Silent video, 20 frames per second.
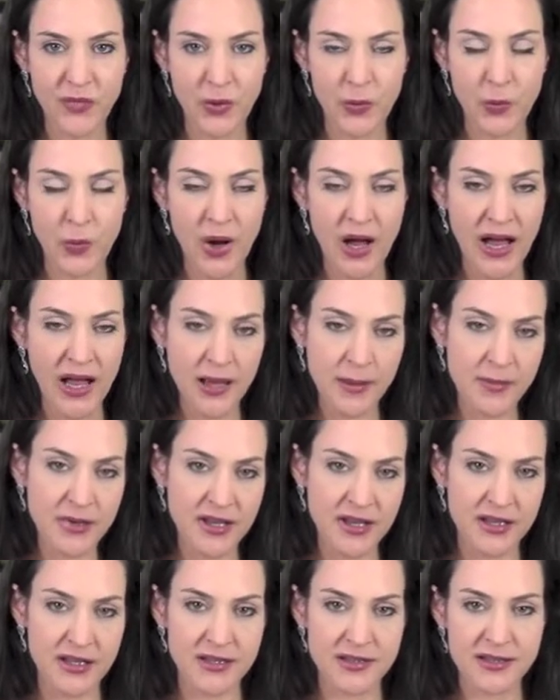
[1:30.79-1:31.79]
Why?
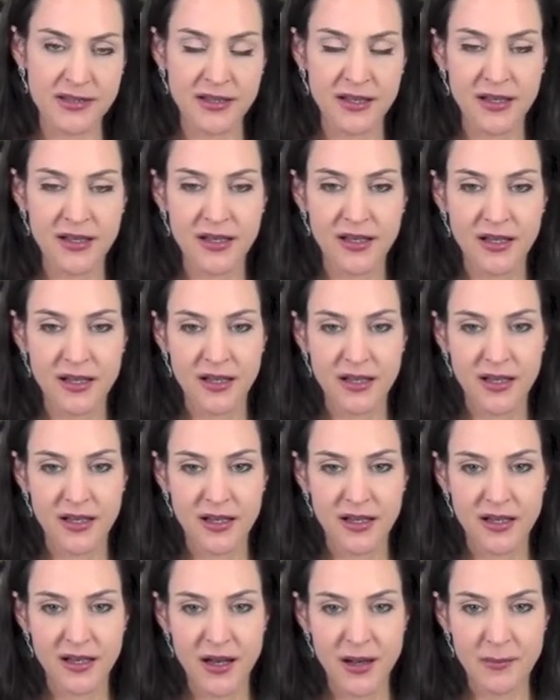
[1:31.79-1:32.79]
Because
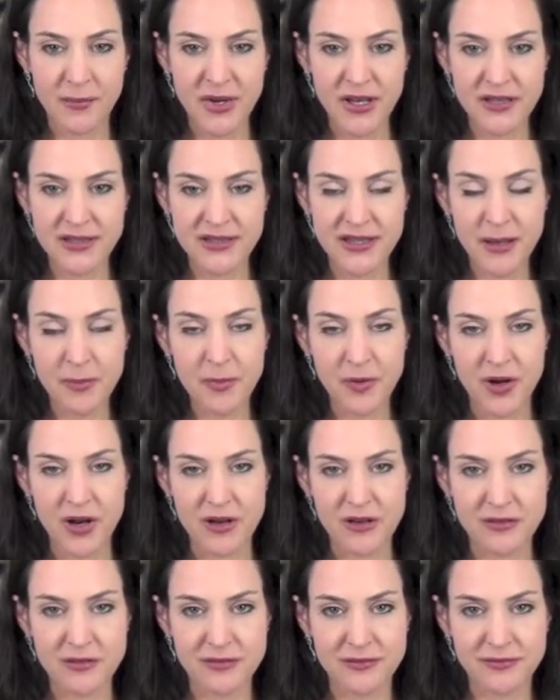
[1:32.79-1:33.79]
I'm not
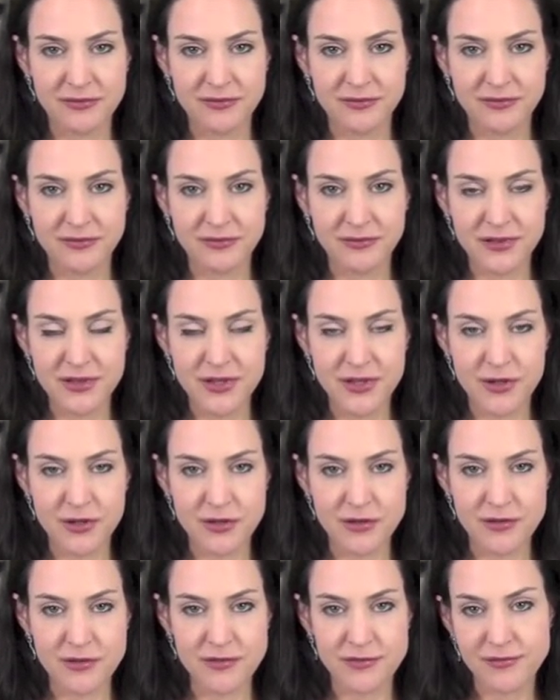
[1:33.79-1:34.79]
separate.
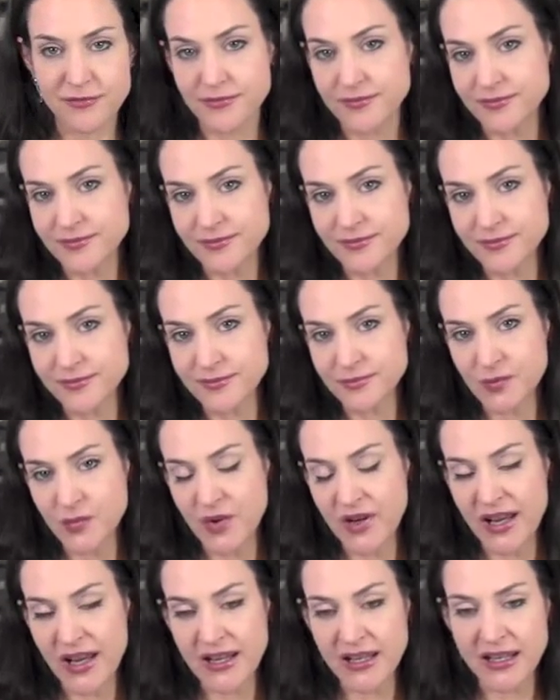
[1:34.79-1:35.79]
So
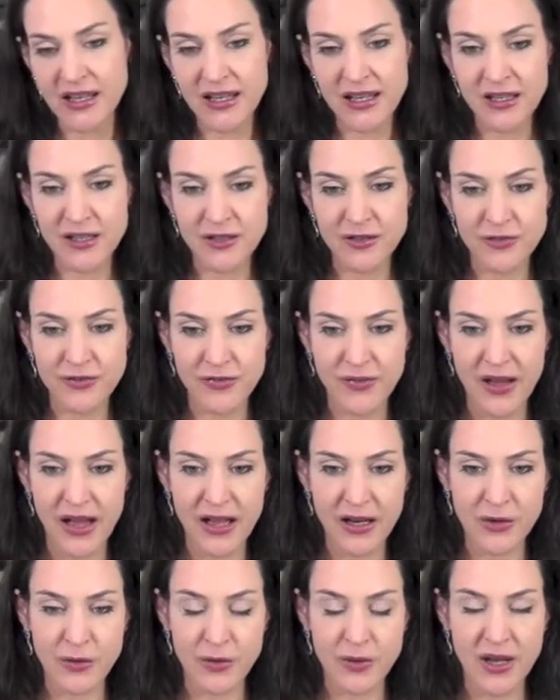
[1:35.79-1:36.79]
when I give,
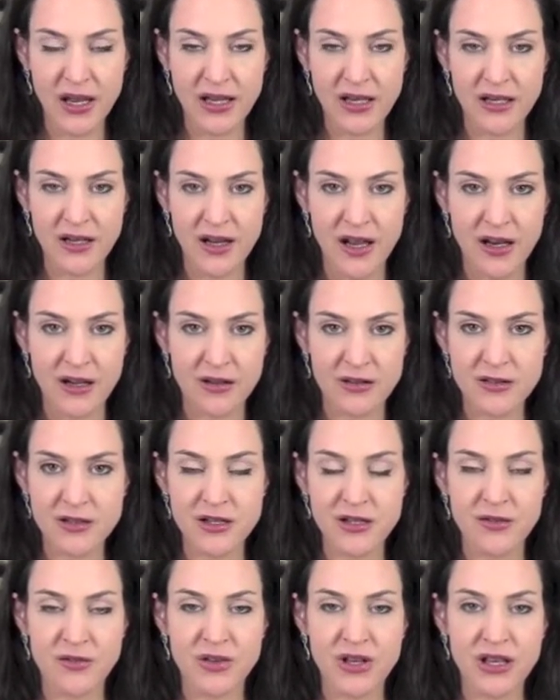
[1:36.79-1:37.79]
I create an
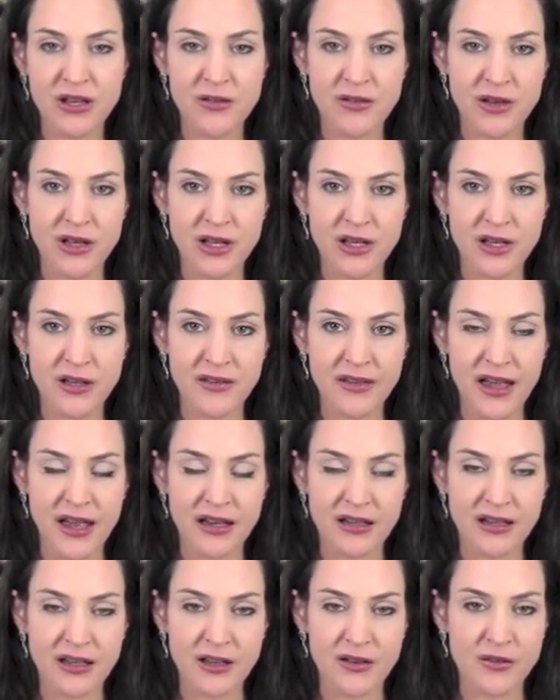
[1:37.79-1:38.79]
energy of giving, and
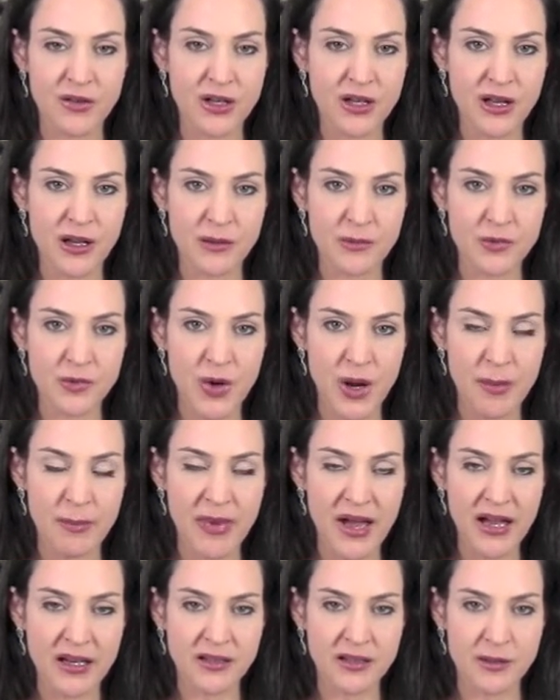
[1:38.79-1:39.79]
that giving comes right
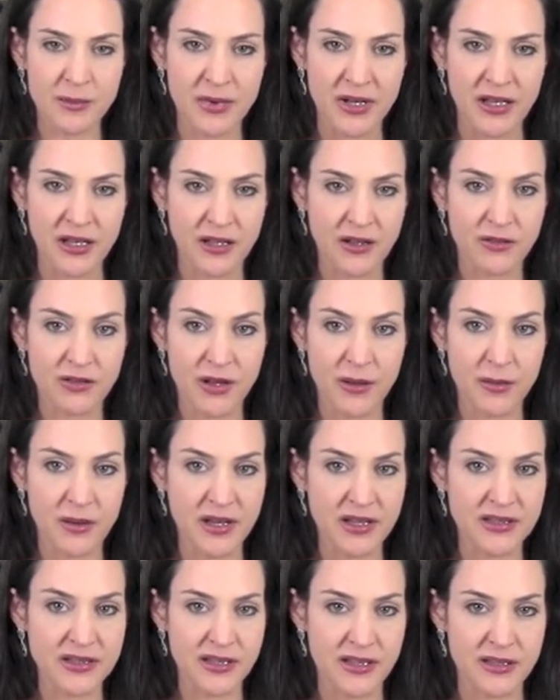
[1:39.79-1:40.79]
back to me, if that
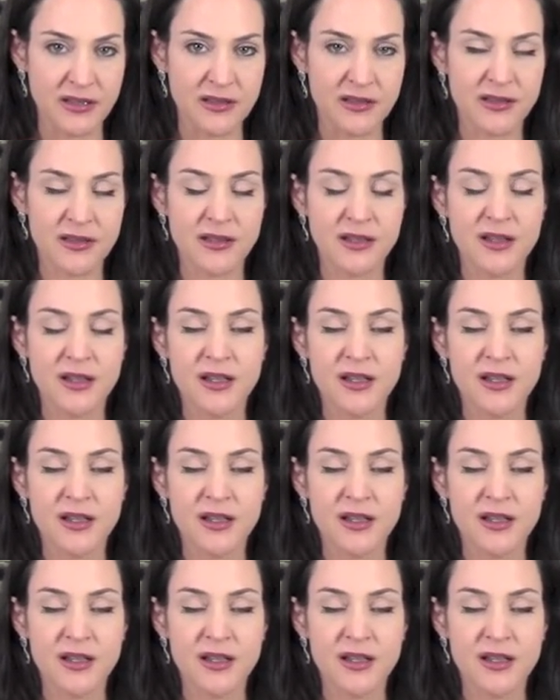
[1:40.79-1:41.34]
makes sense.